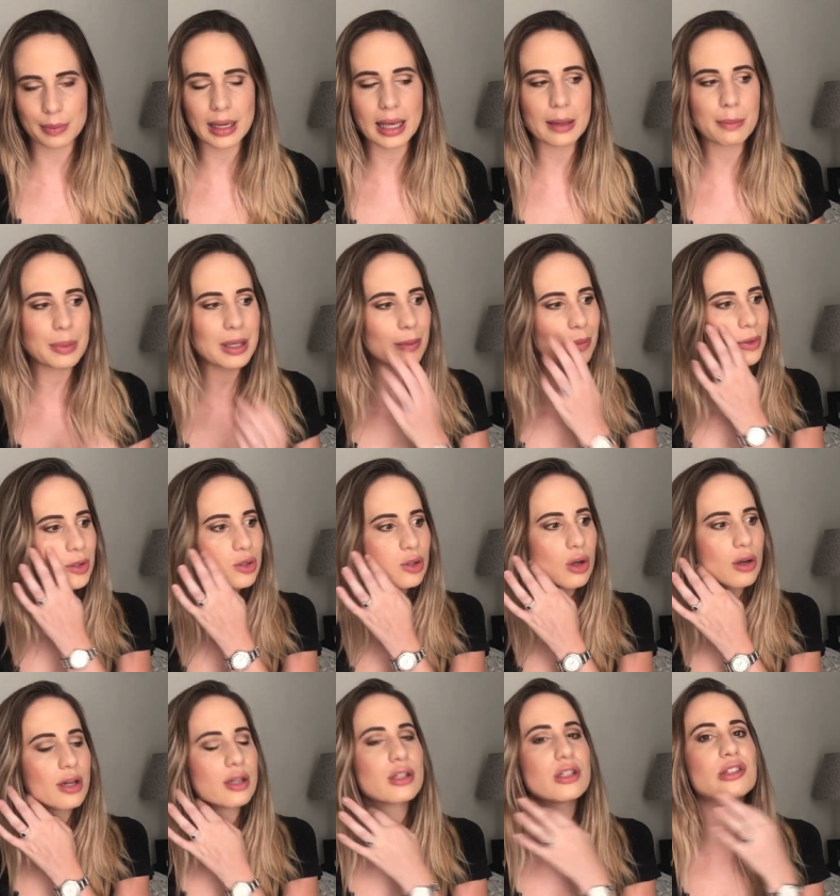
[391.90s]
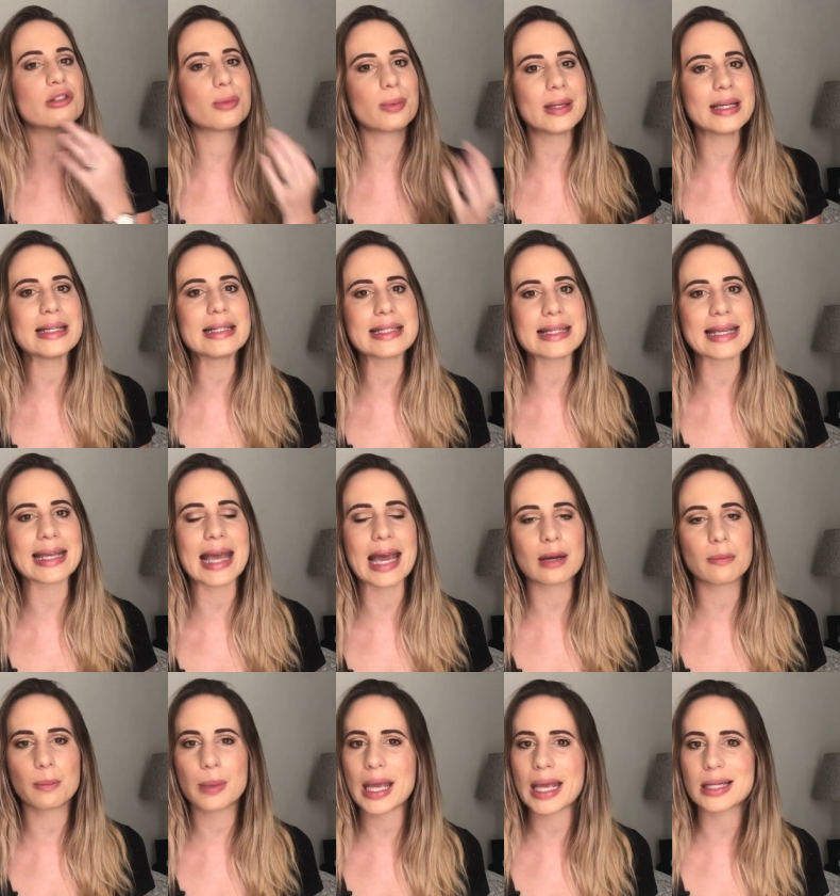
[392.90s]
Like, people started tweeting
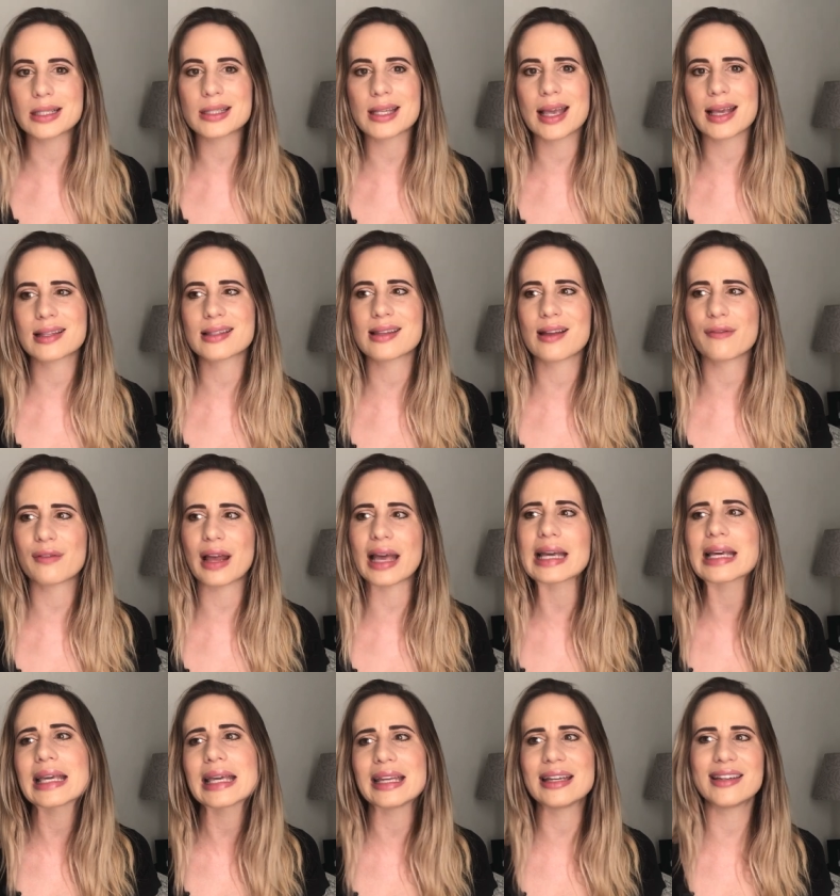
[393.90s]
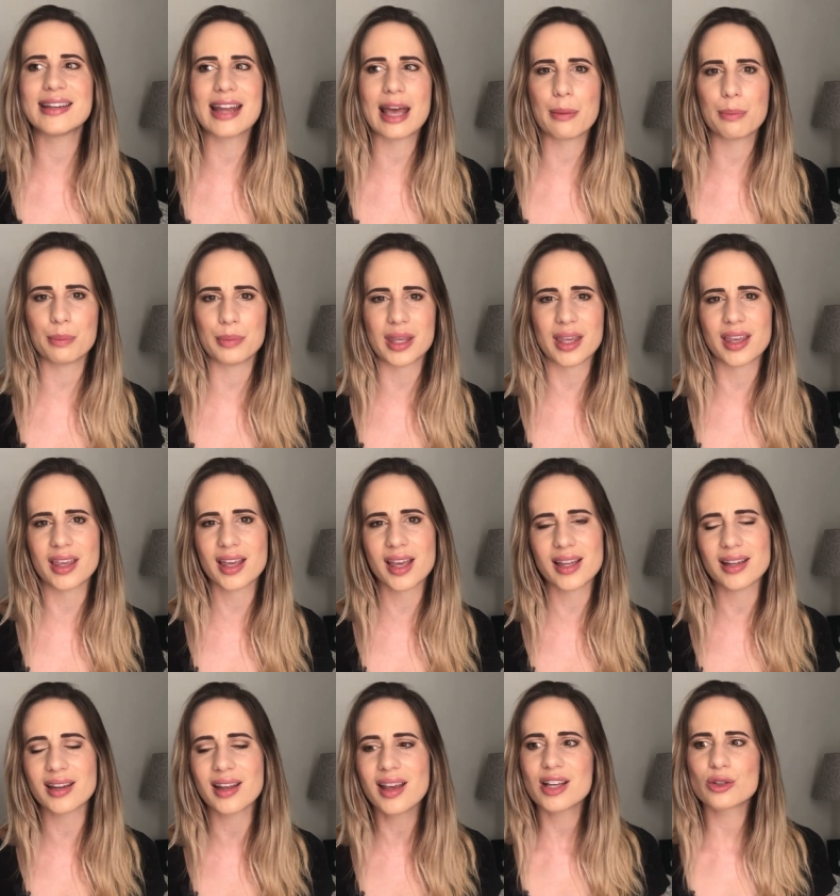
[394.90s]
at Penn saying stuff like, kidnap me,
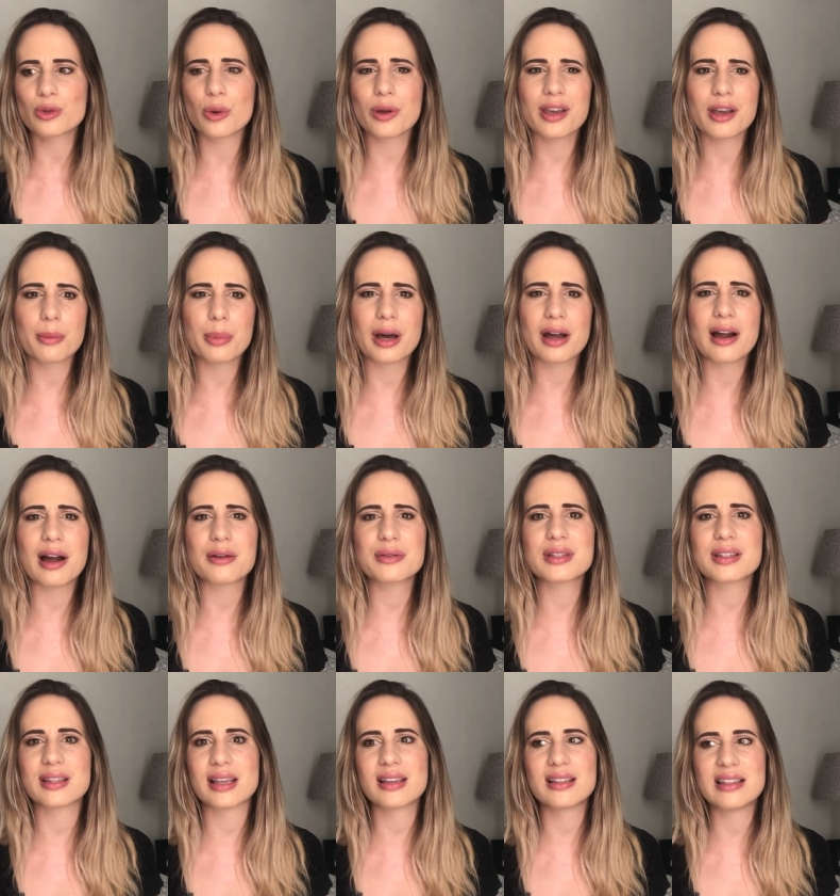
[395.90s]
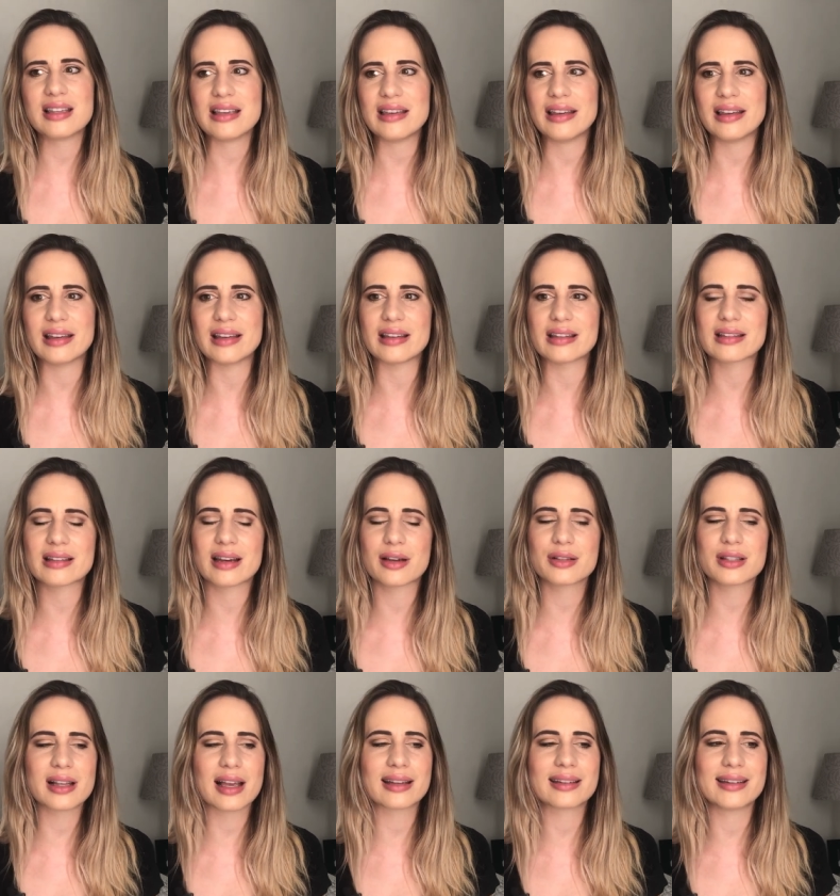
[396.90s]
and talking about how sexy he is, and how
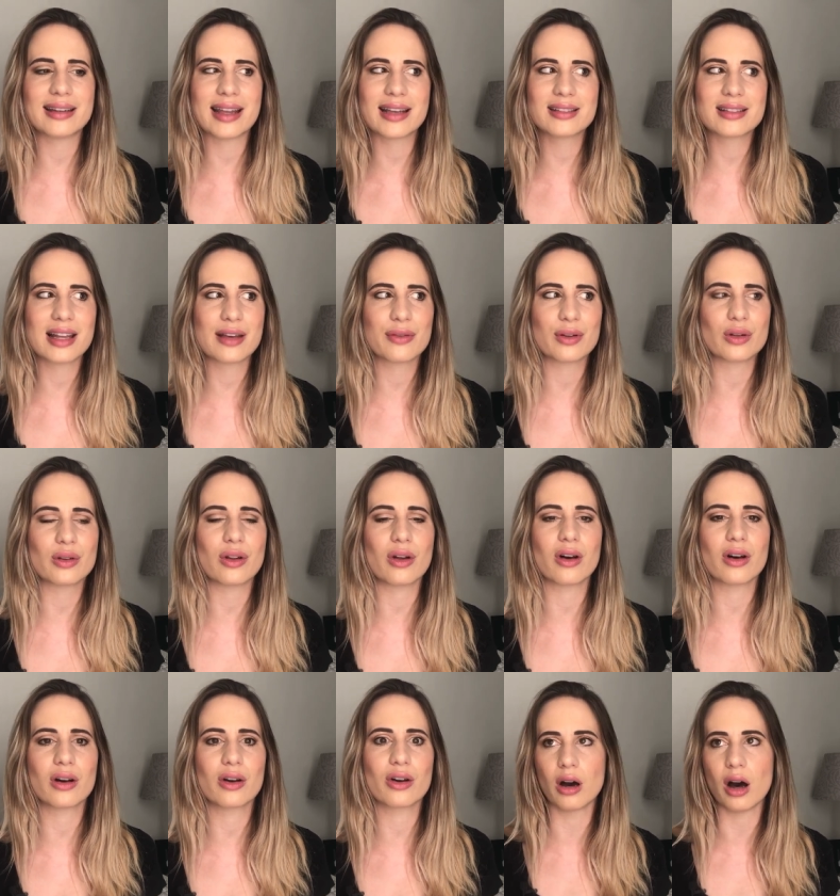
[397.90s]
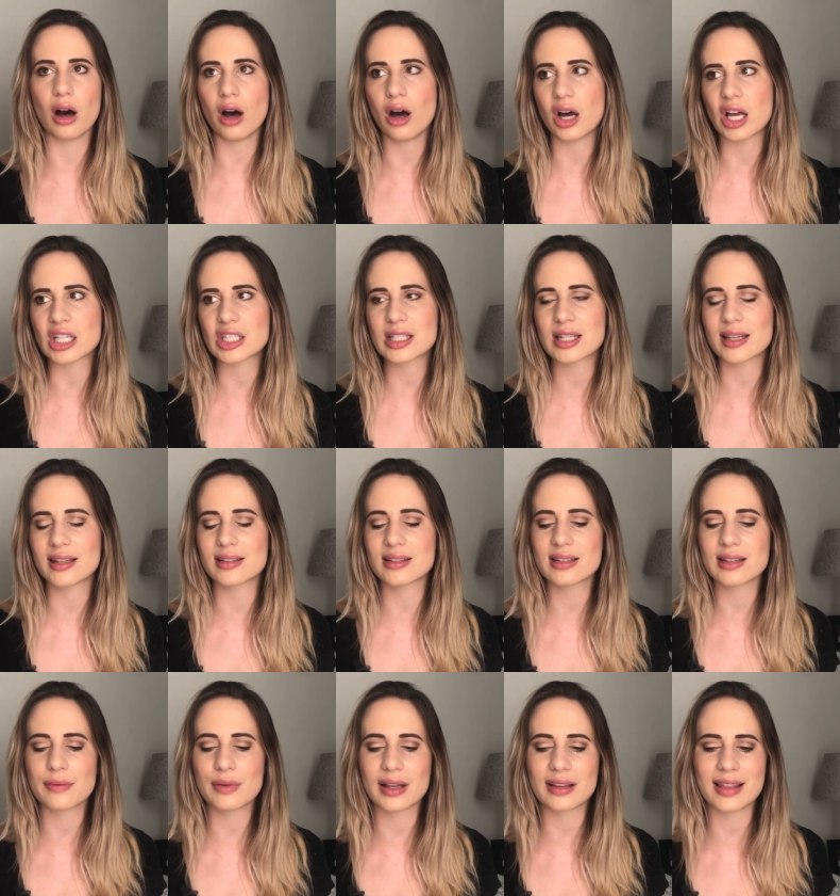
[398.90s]
was like, next level hot, and
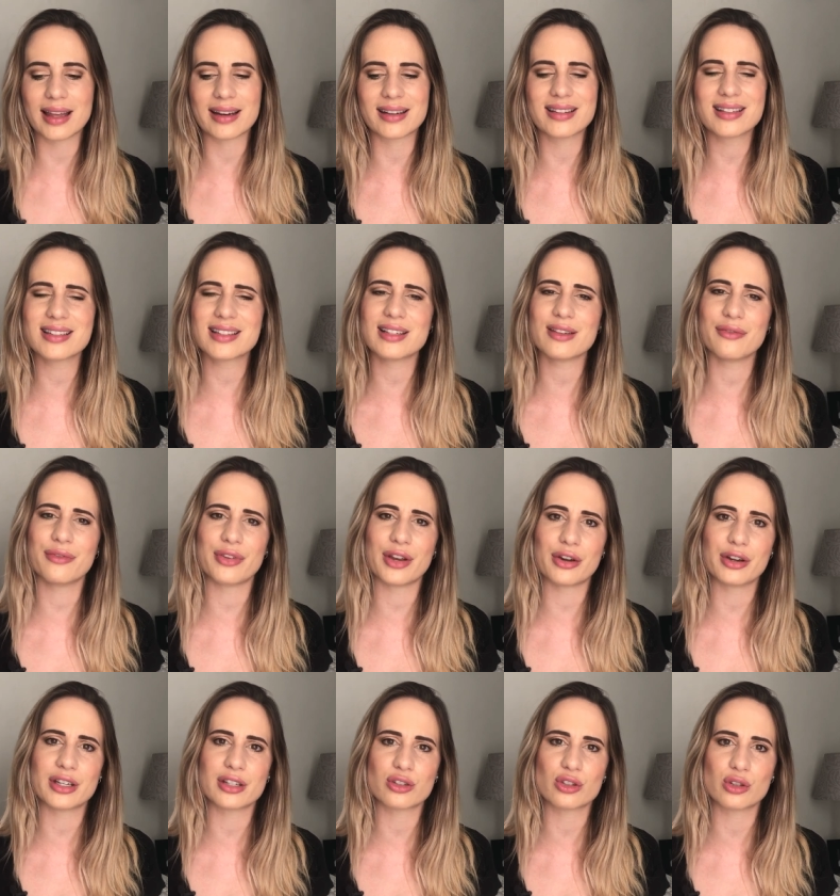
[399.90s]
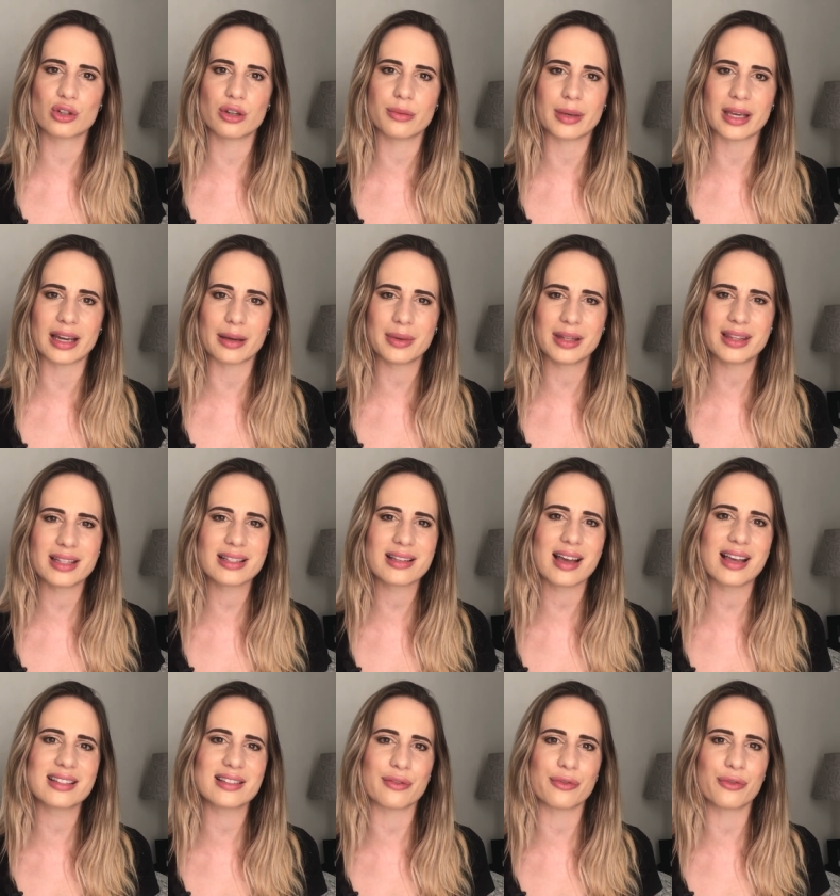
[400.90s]
stuff like that. And that's very disturbing. I mean, this
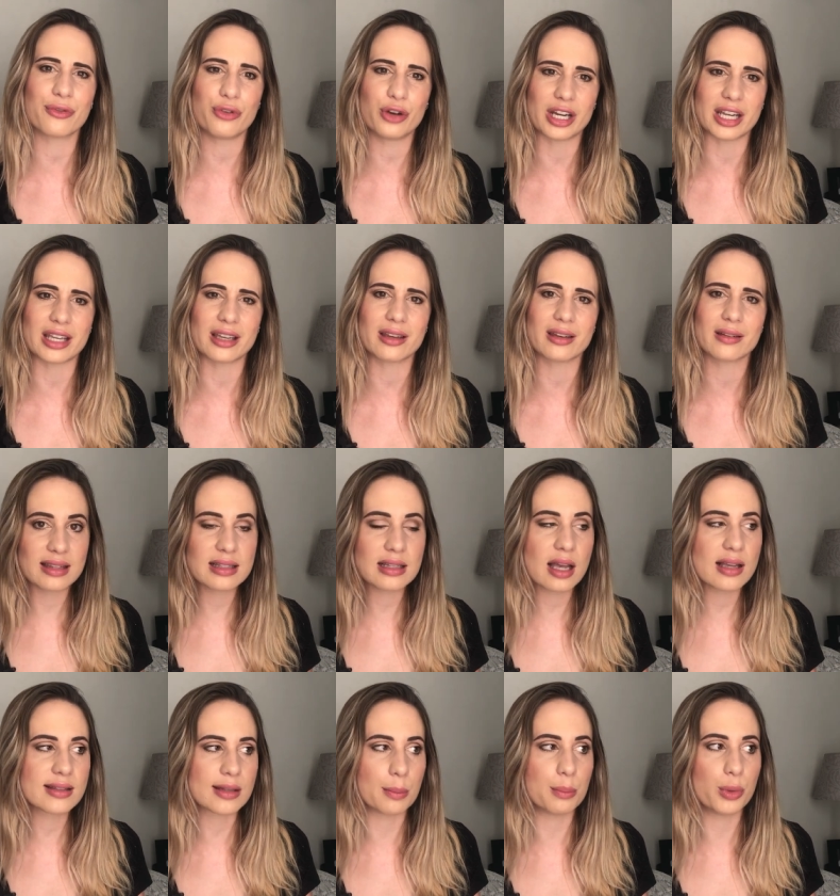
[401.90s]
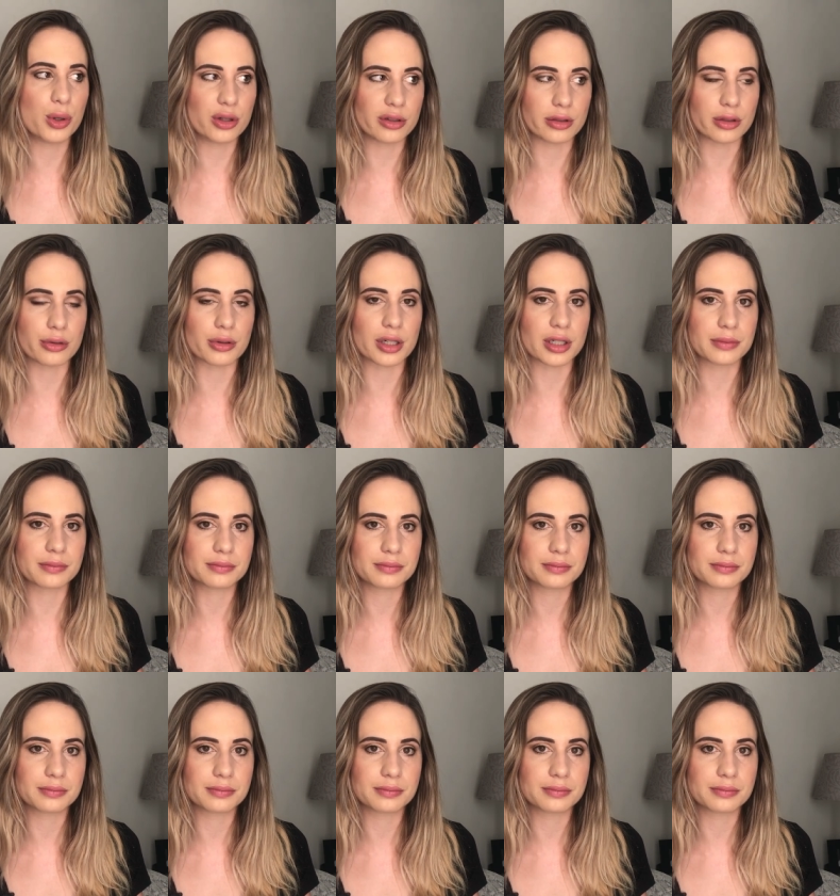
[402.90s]
guy's a freak. This guy's a murderer.